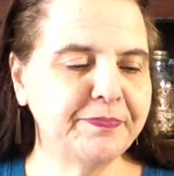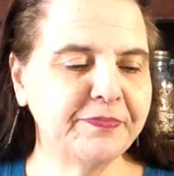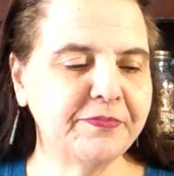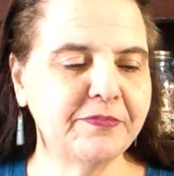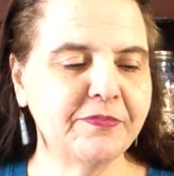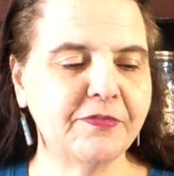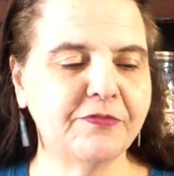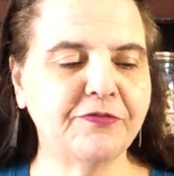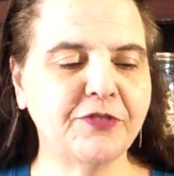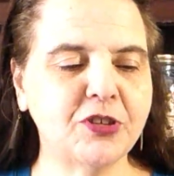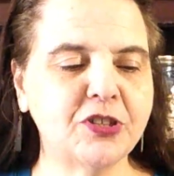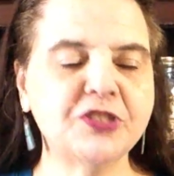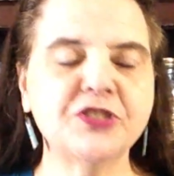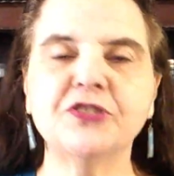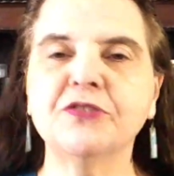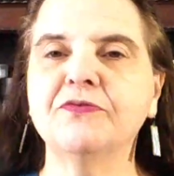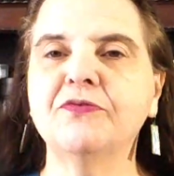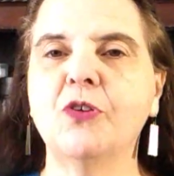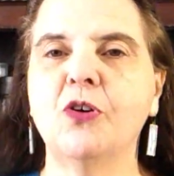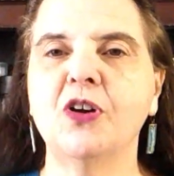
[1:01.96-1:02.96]
First
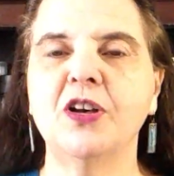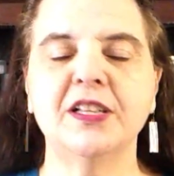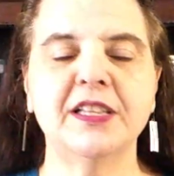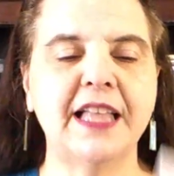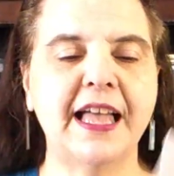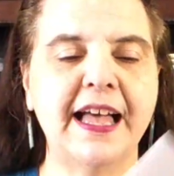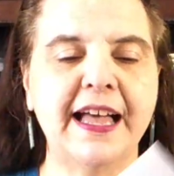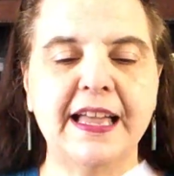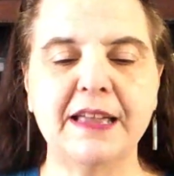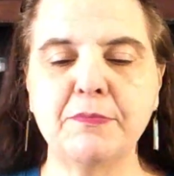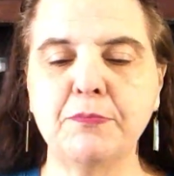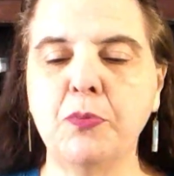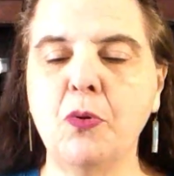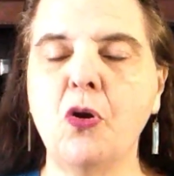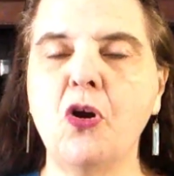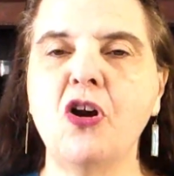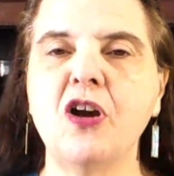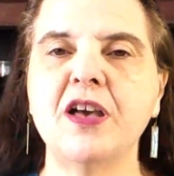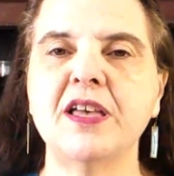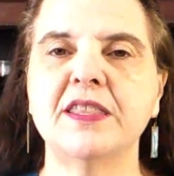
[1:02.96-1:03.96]
of all, I
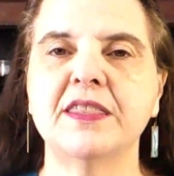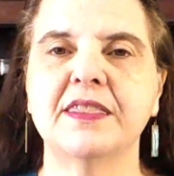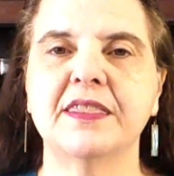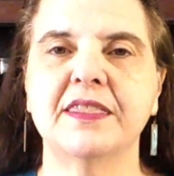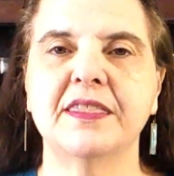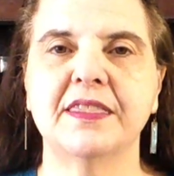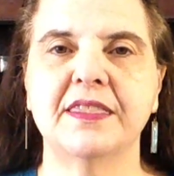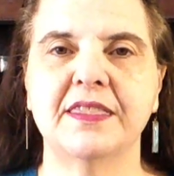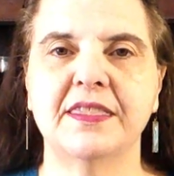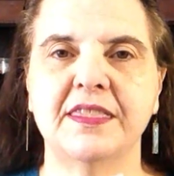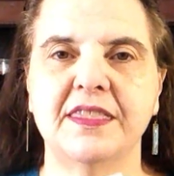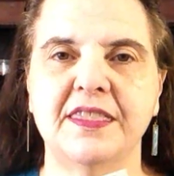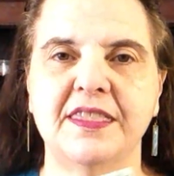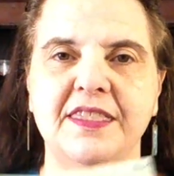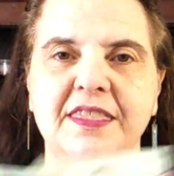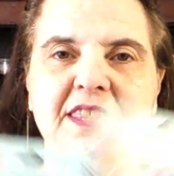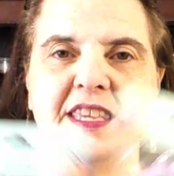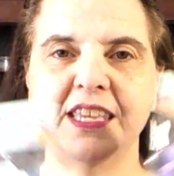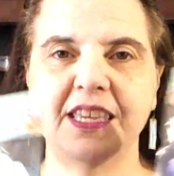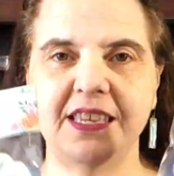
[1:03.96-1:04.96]
bought
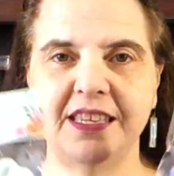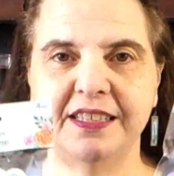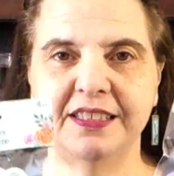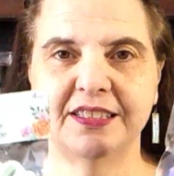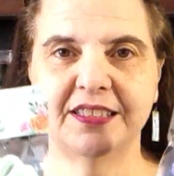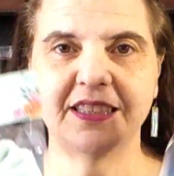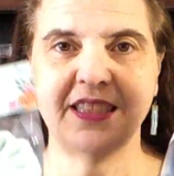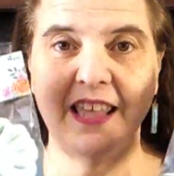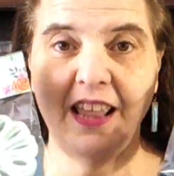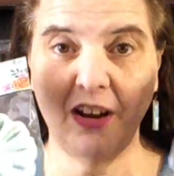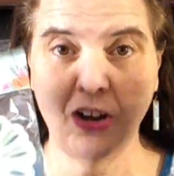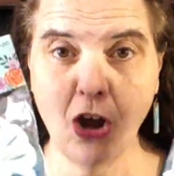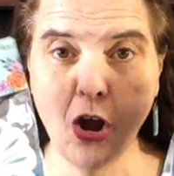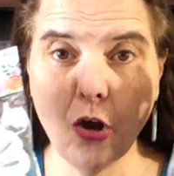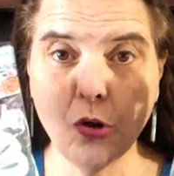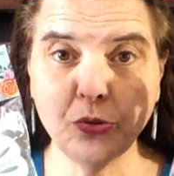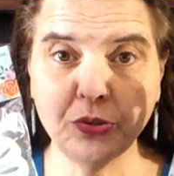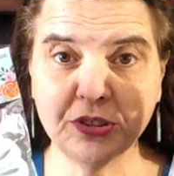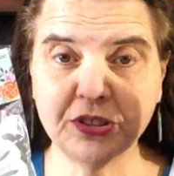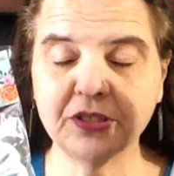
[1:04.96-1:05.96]
these. They're
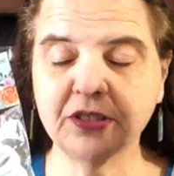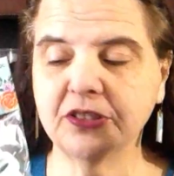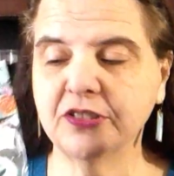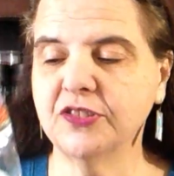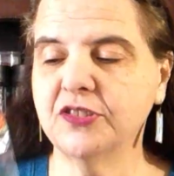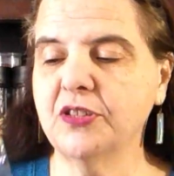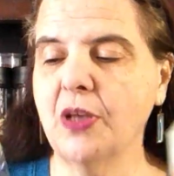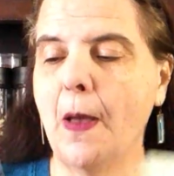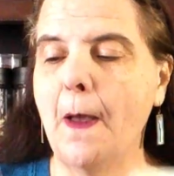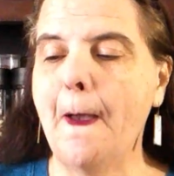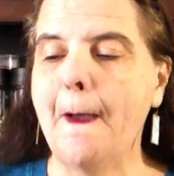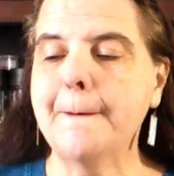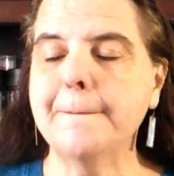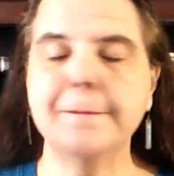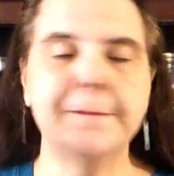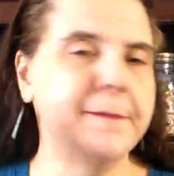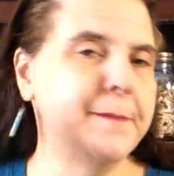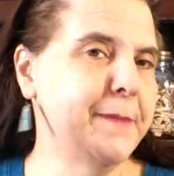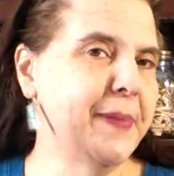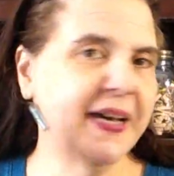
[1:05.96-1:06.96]
coasters,
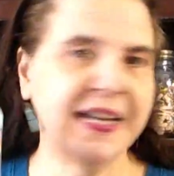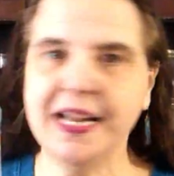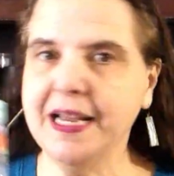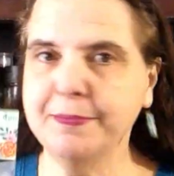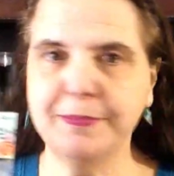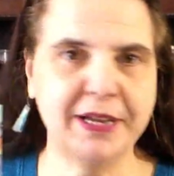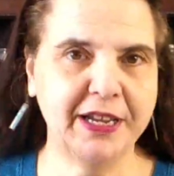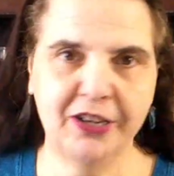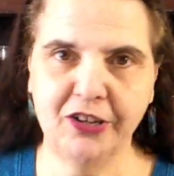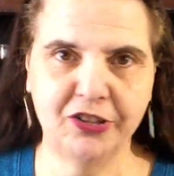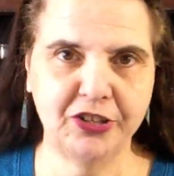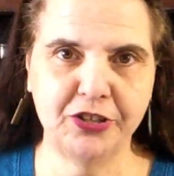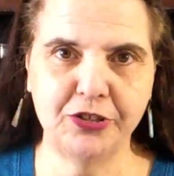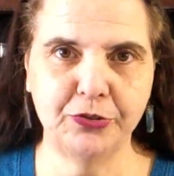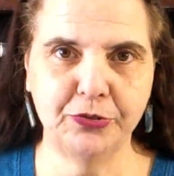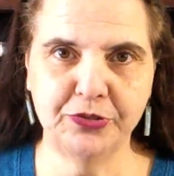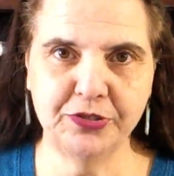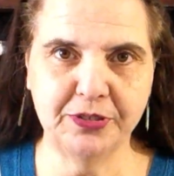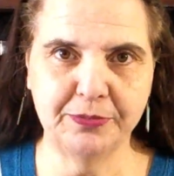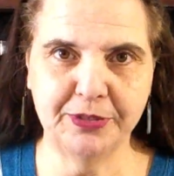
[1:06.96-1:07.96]
but I'm not going to
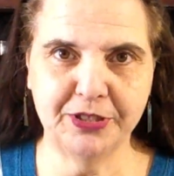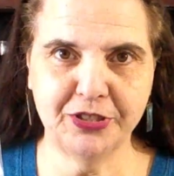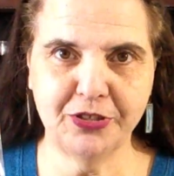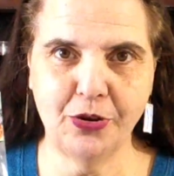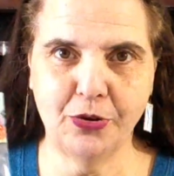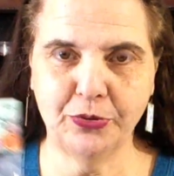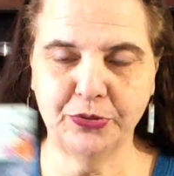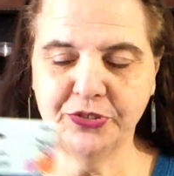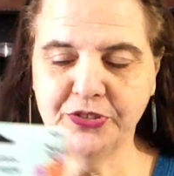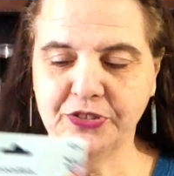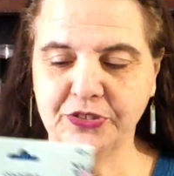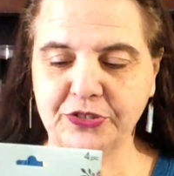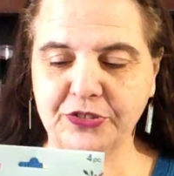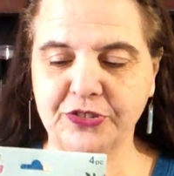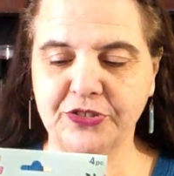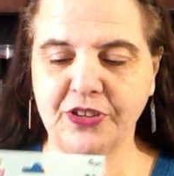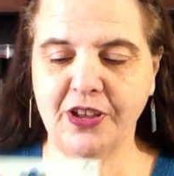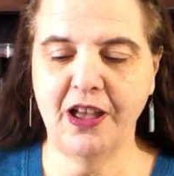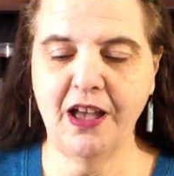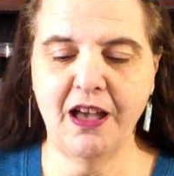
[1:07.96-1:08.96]
use them as
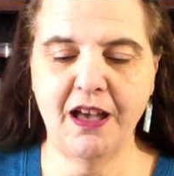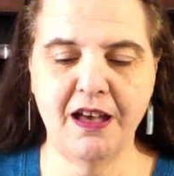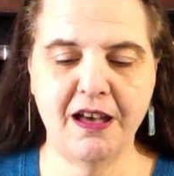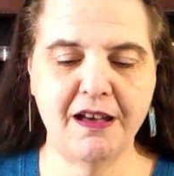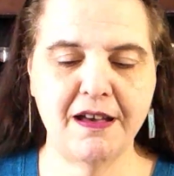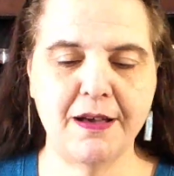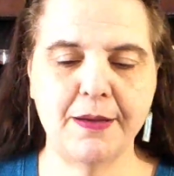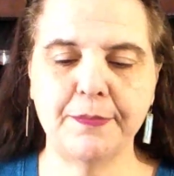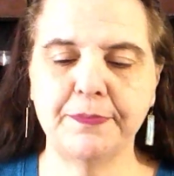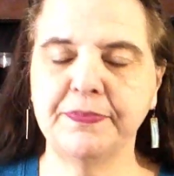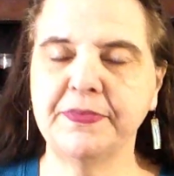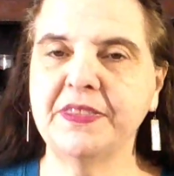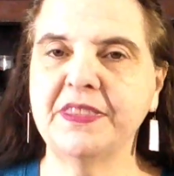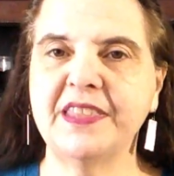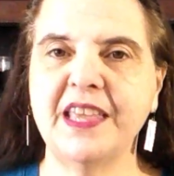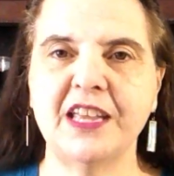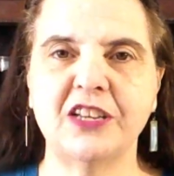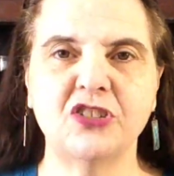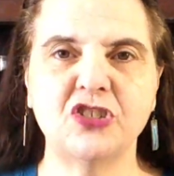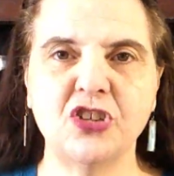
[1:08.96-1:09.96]
coasters.
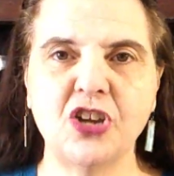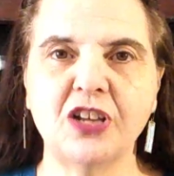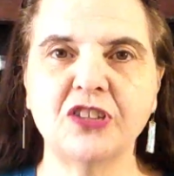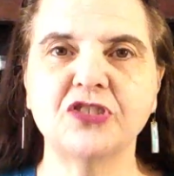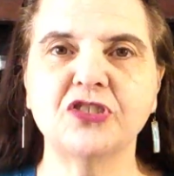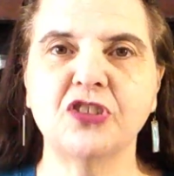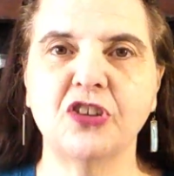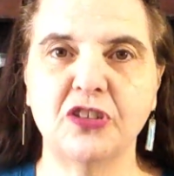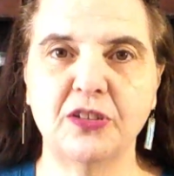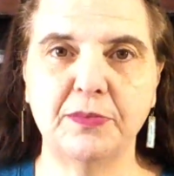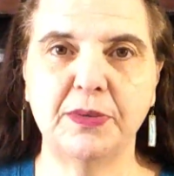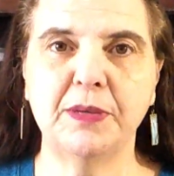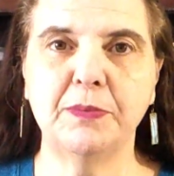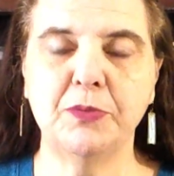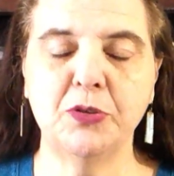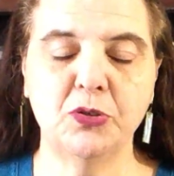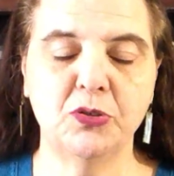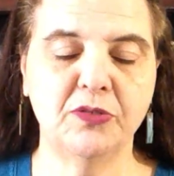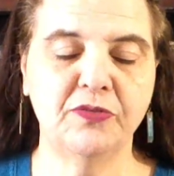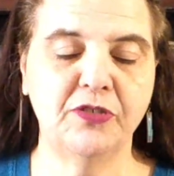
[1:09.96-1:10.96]
They're just going to be
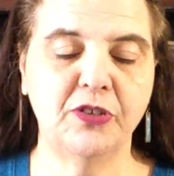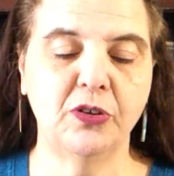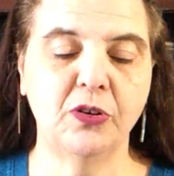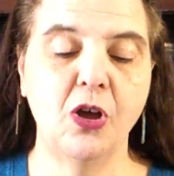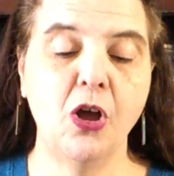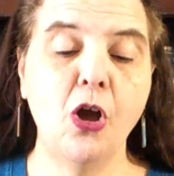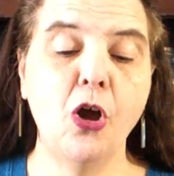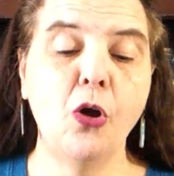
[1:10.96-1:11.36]
beautiful.